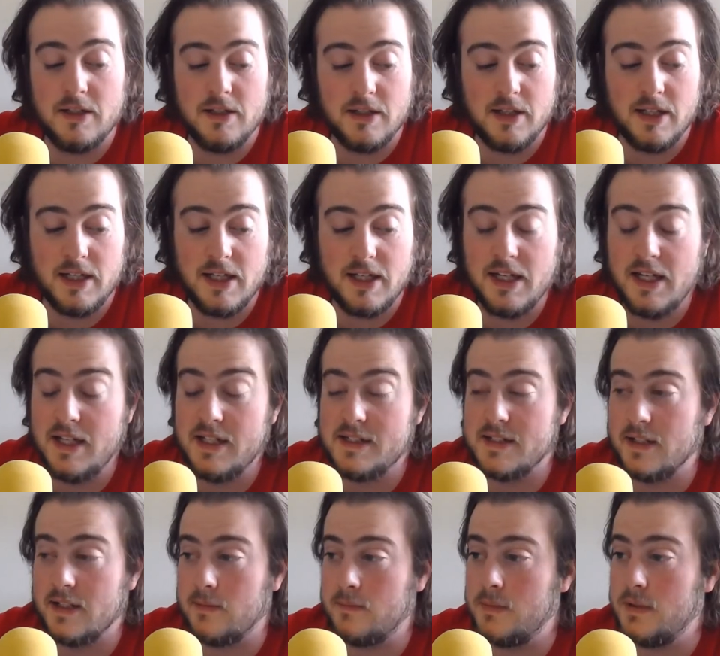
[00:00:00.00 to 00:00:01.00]
Like, it hits
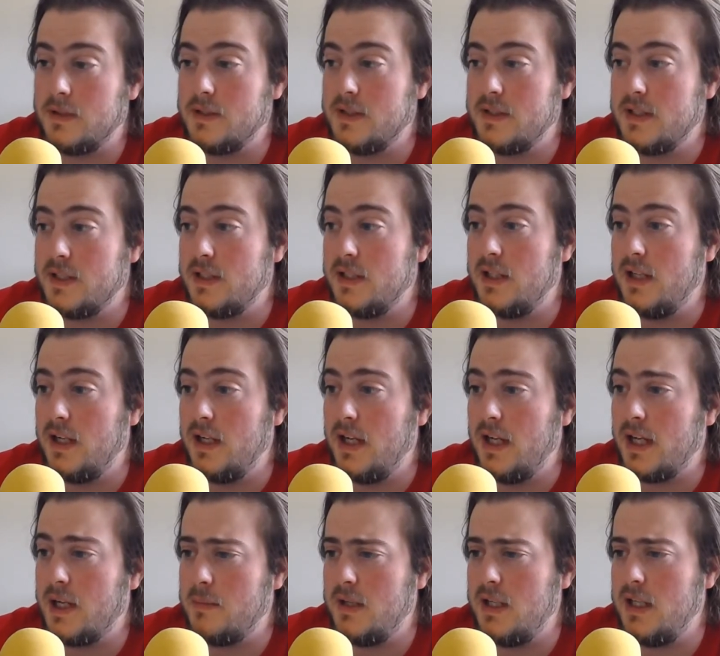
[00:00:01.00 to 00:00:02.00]
numbers.
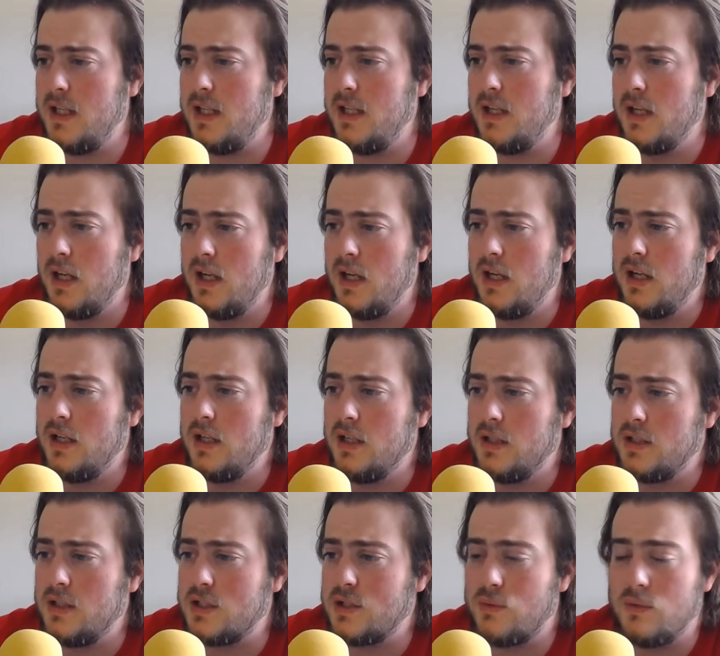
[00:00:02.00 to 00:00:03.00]
It can be
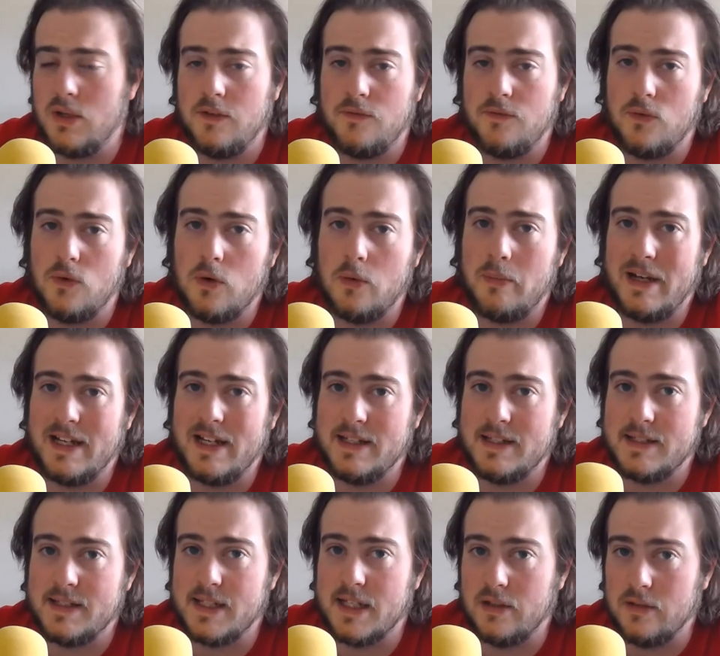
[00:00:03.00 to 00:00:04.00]
24 by
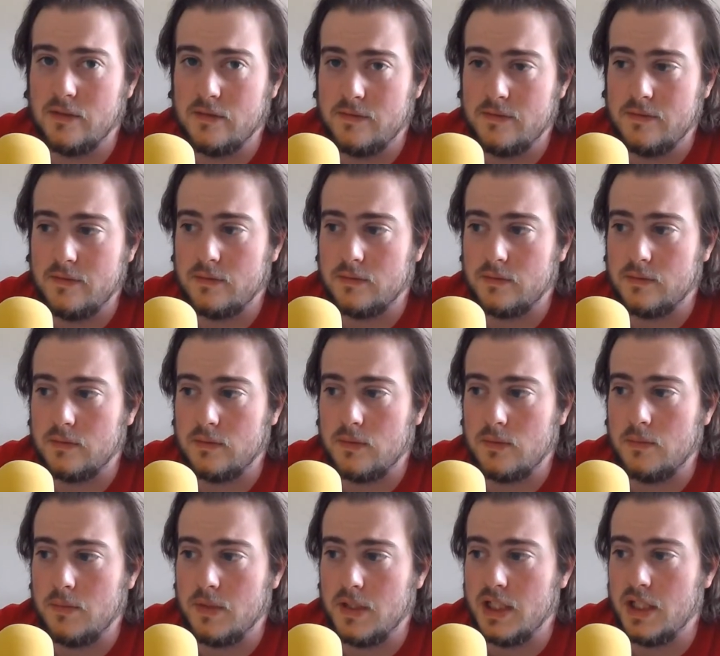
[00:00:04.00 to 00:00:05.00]
itself,
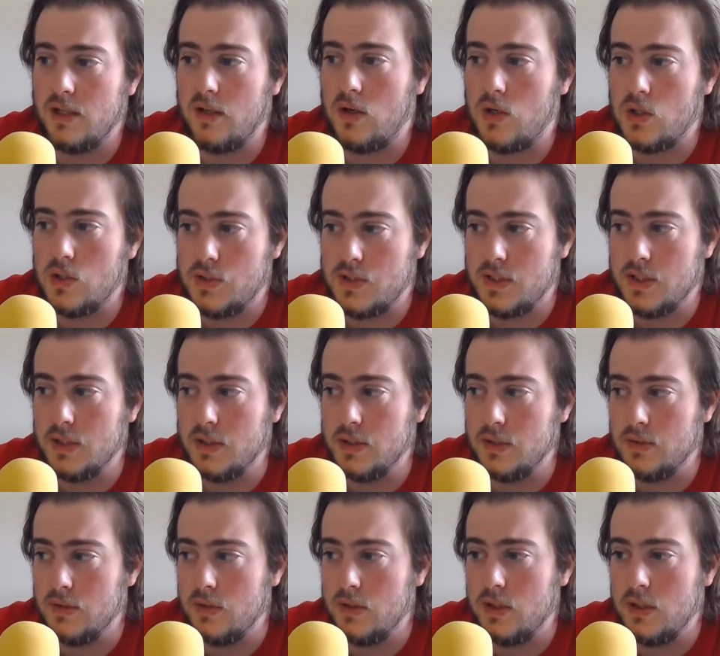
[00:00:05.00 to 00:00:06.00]
but then
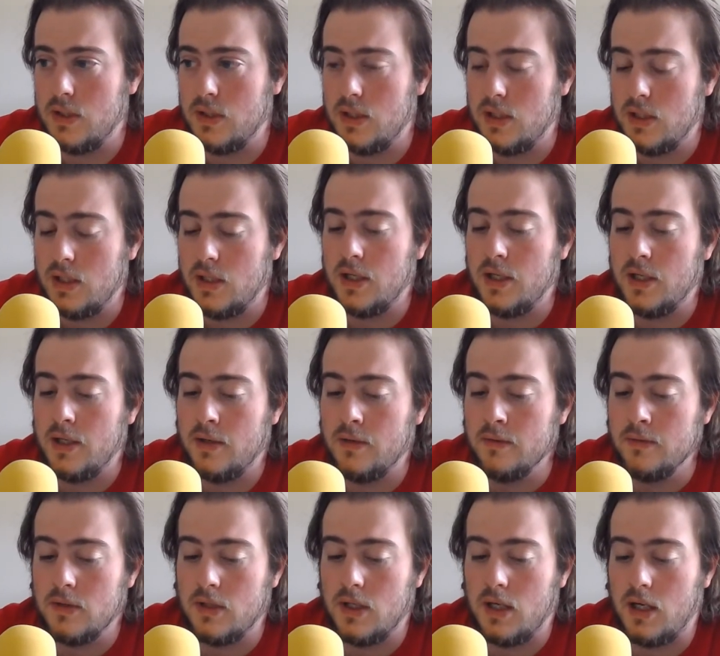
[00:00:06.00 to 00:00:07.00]
also
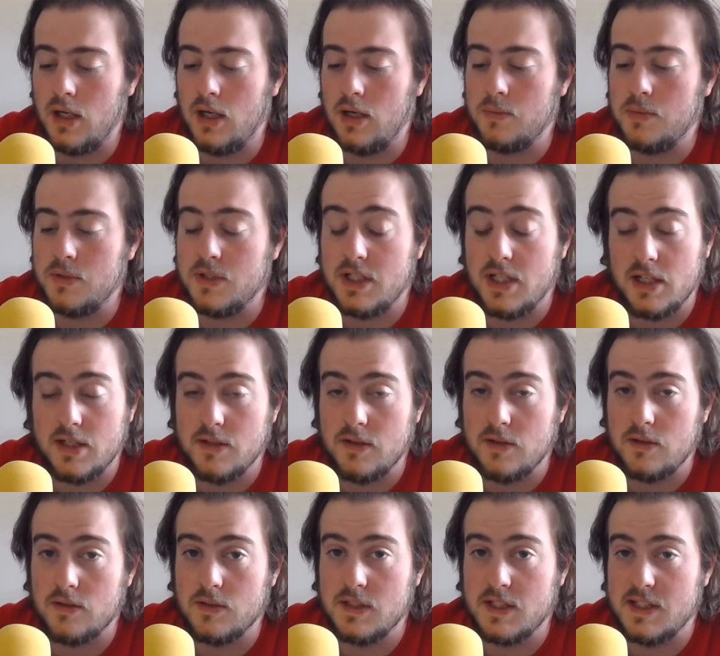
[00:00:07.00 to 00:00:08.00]
protect
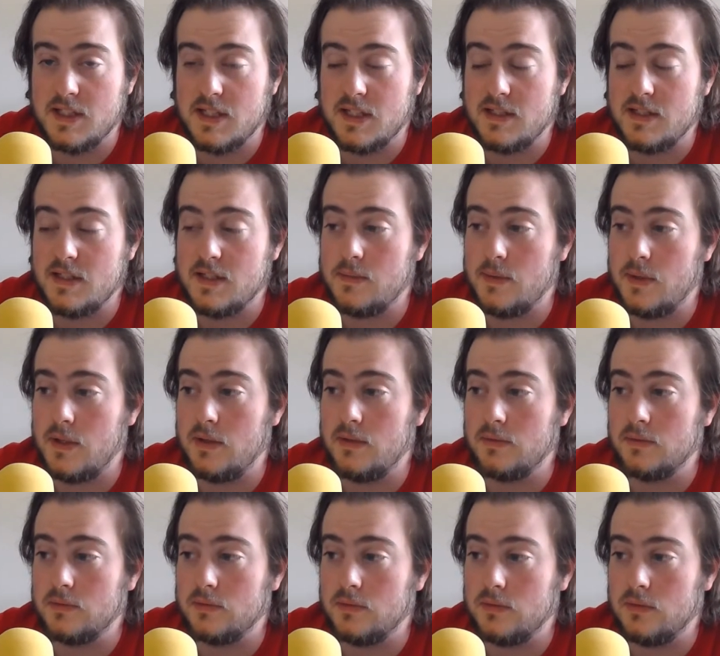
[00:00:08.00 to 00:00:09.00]
circles exist as well.
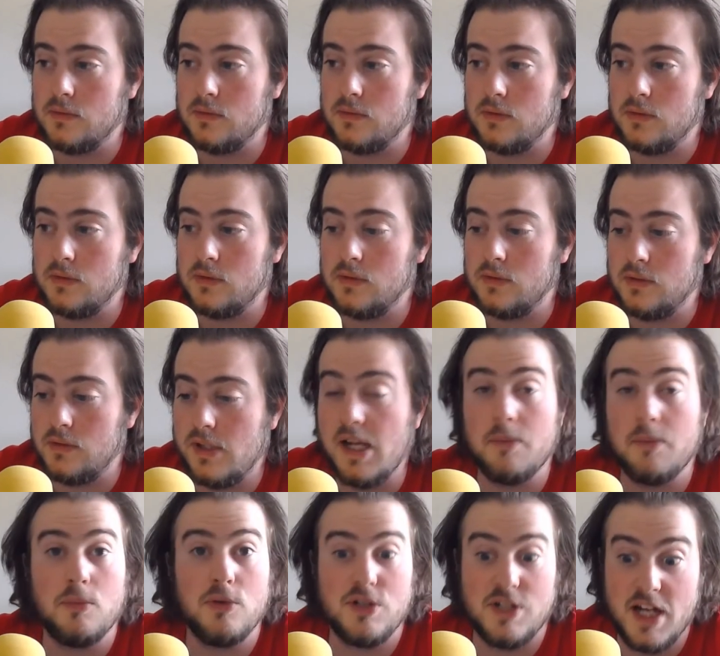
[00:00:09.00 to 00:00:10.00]
Yeah,
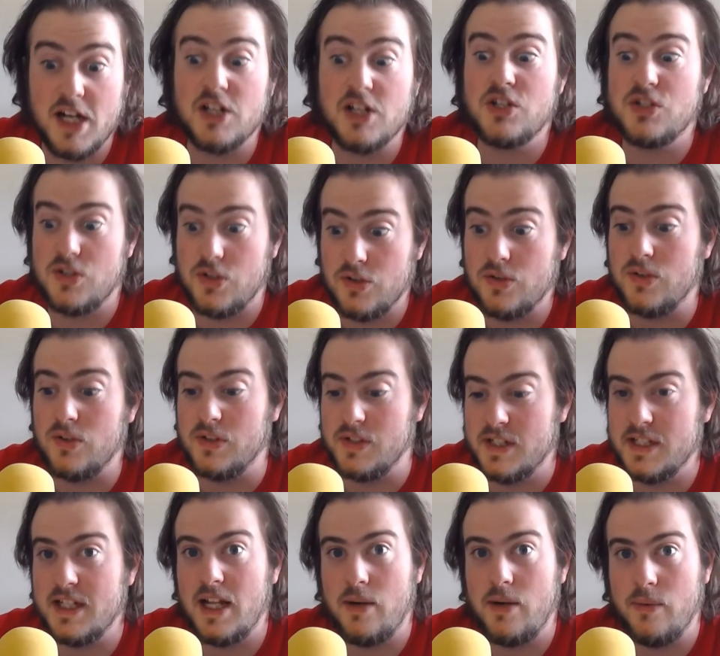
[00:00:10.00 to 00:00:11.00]
protect circles.
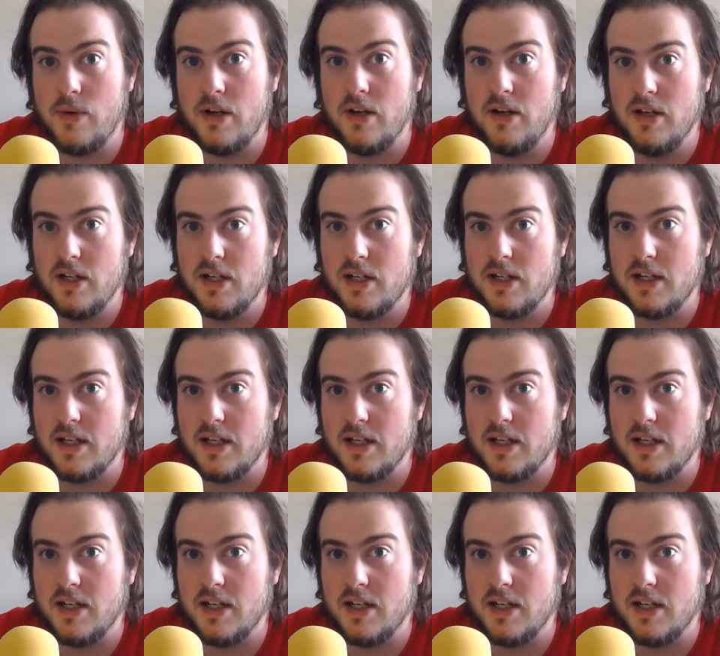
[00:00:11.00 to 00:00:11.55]
Isn't that weird?